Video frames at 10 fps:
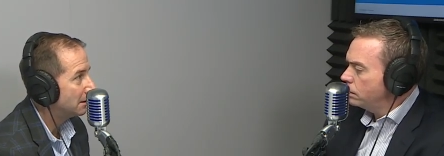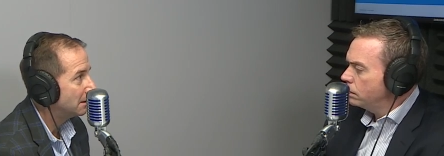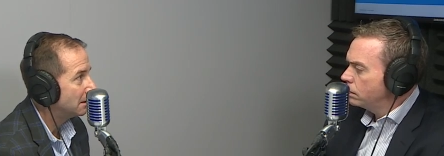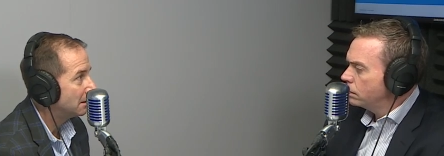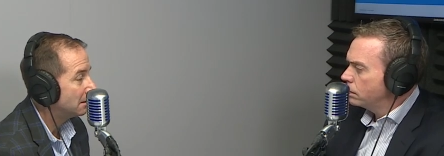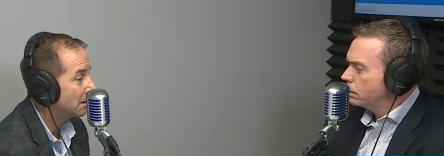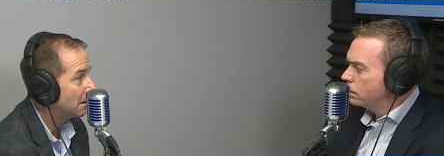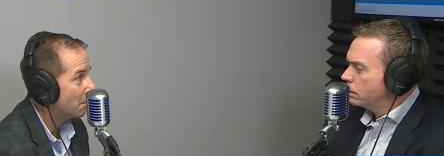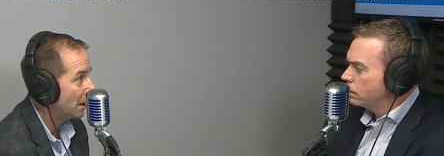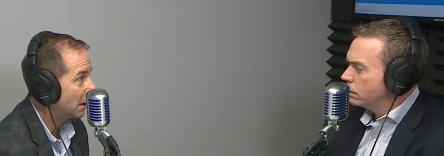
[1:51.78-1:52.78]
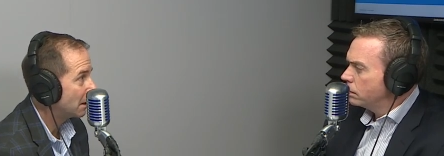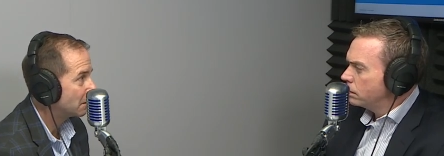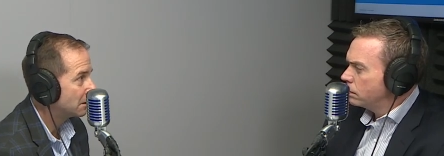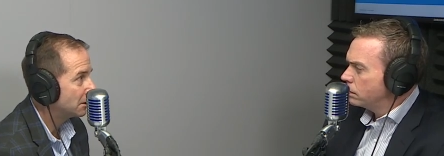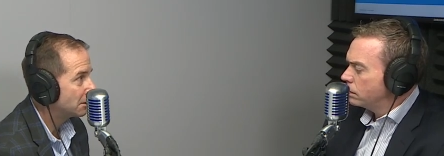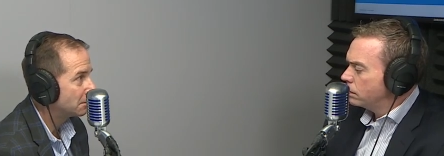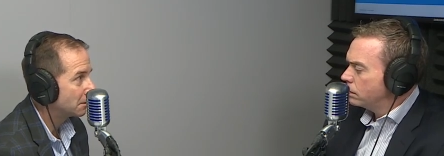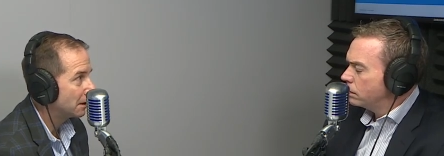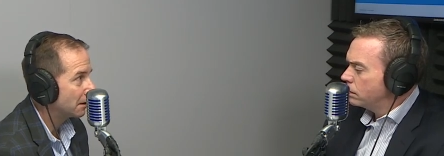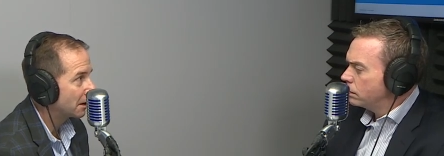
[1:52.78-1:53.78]
Speaker 1: in uh, many conversations
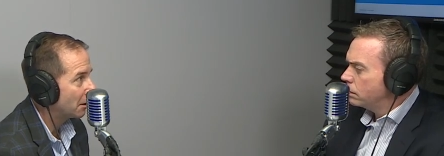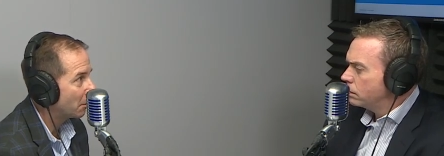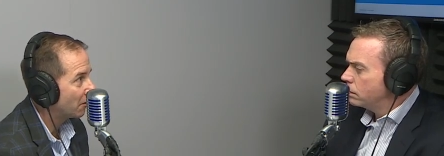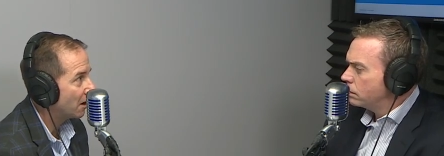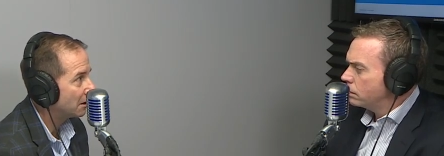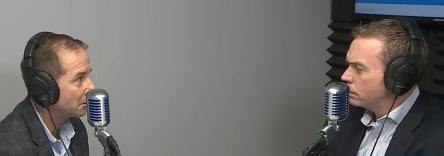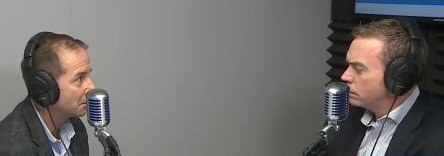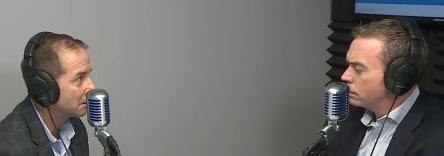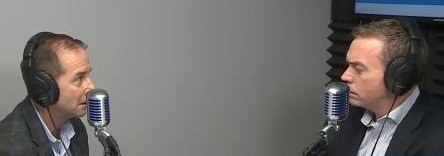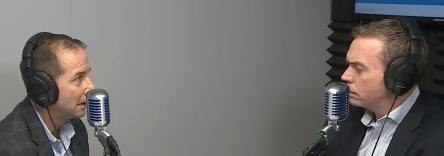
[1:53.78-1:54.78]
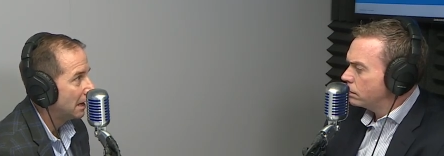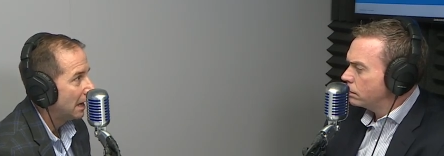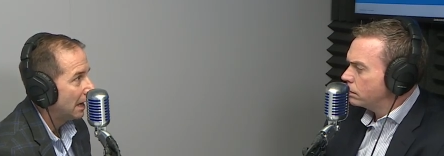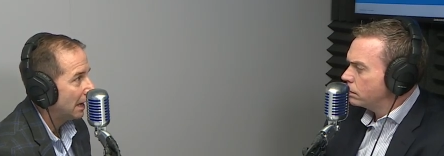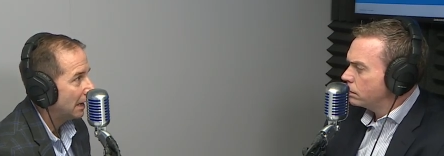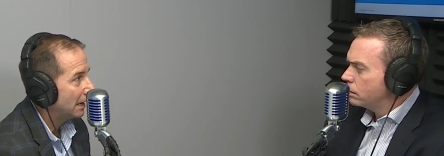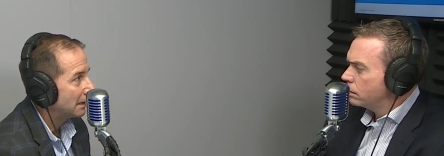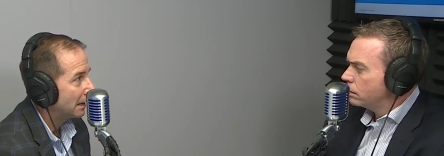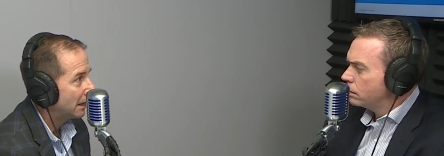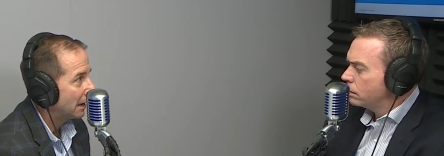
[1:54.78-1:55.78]
with healthcare providers. And
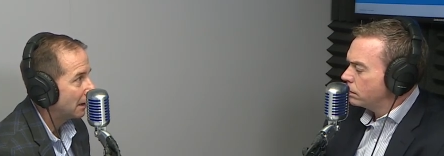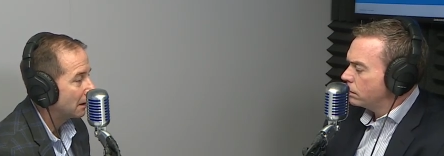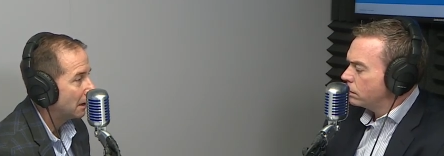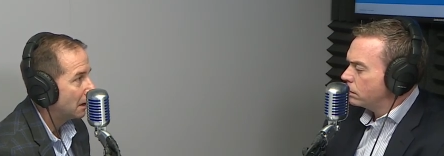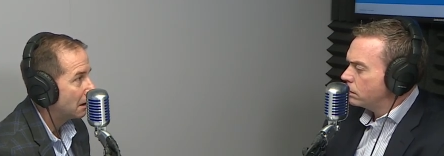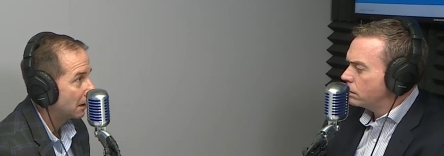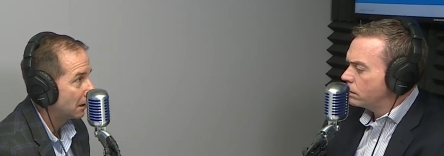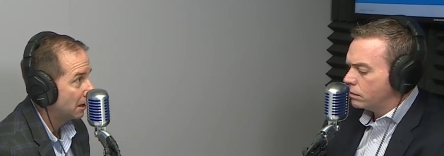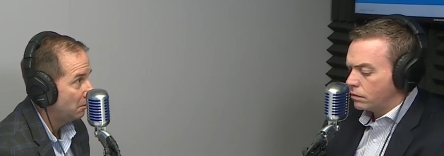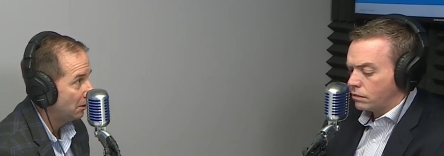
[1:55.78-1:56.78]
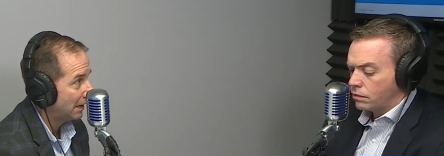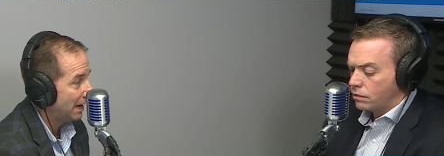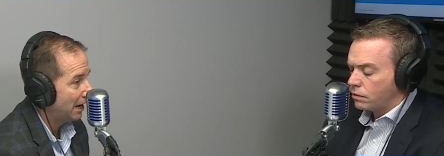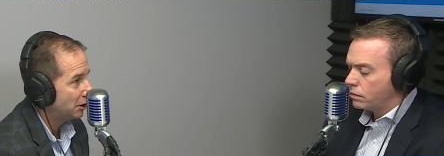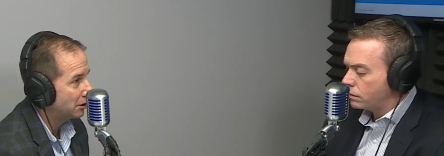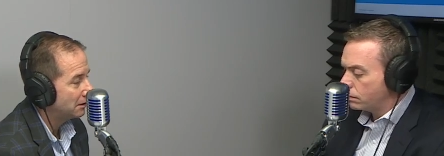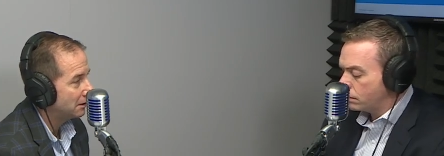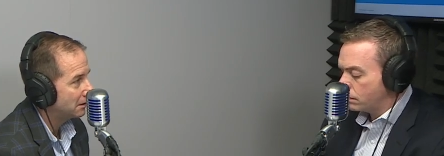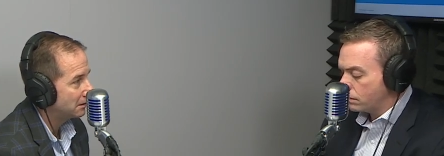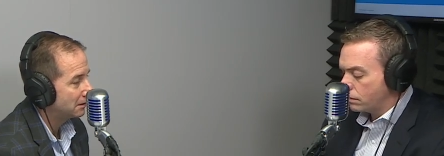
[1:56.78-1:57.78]
I think uh, communication
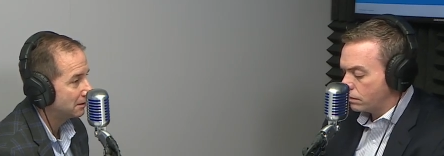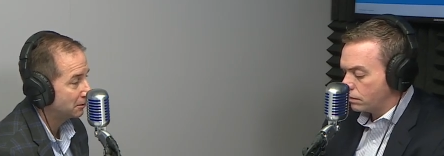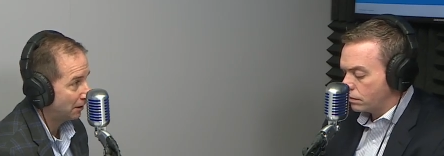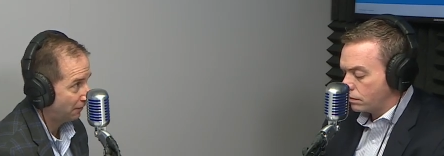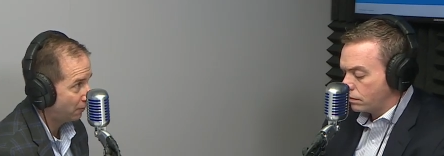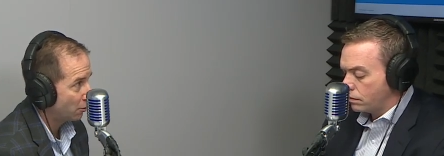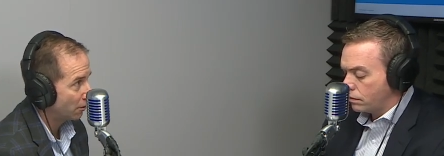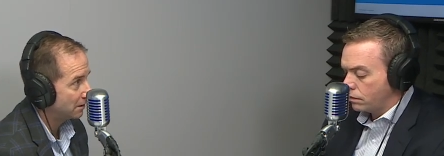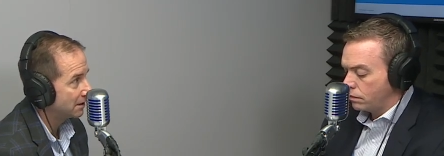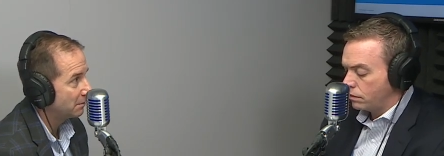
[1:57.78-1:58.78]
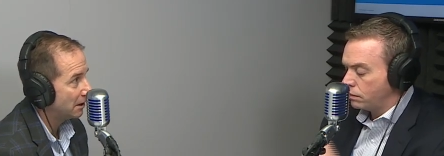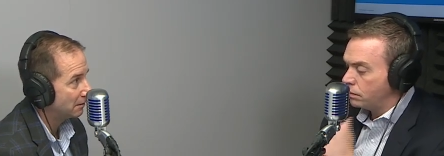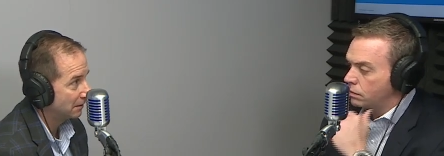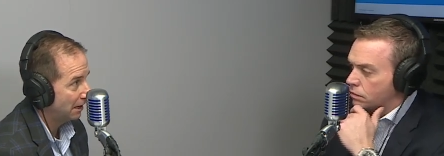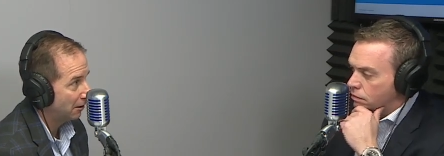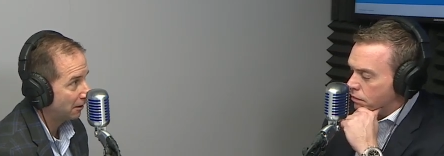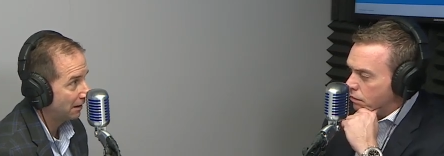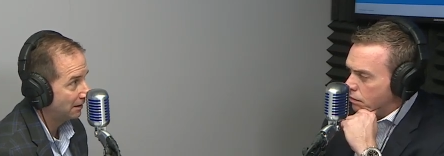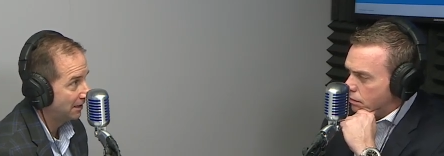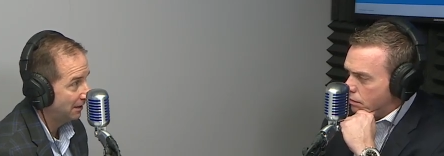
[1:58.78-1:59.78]
is straightforward. It's about care
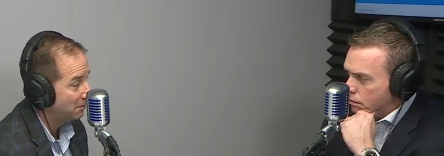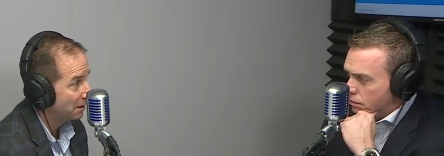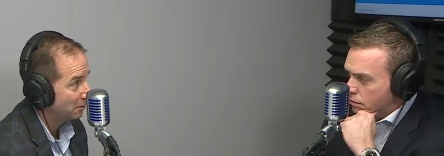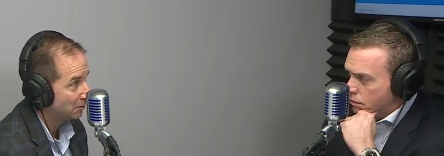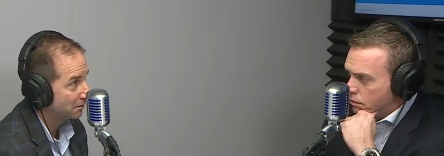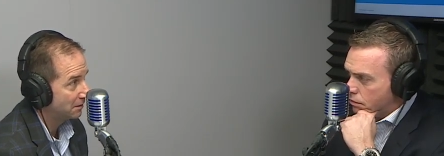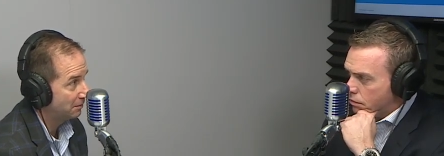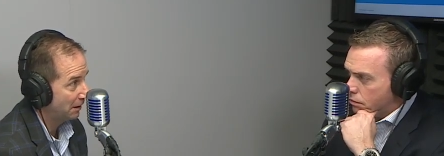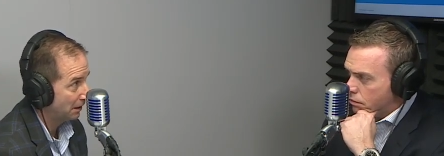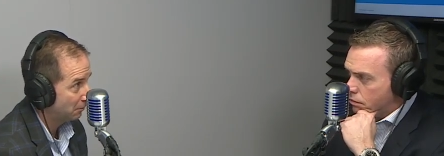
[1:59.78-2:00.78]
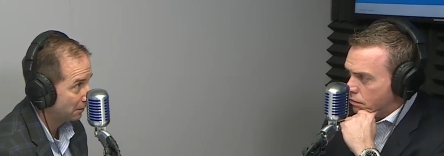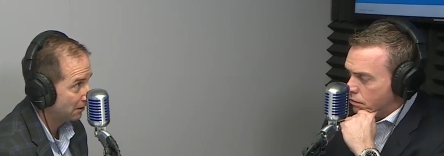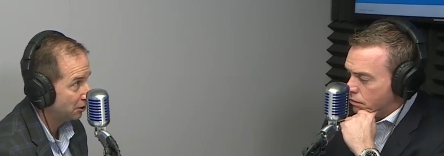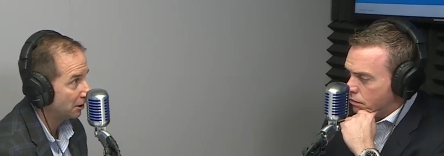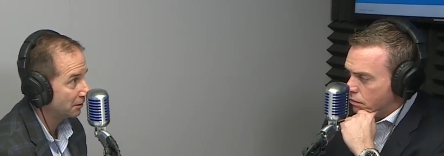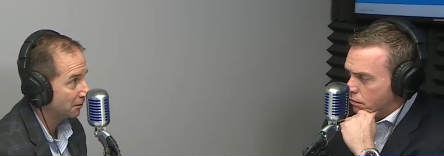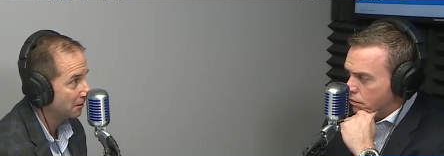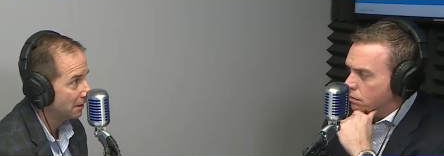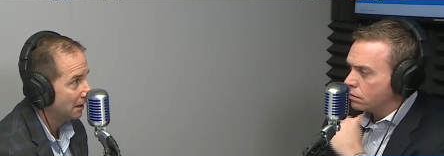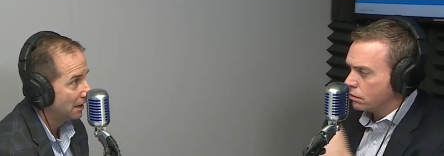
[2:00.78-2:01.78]
team members speaking with each other.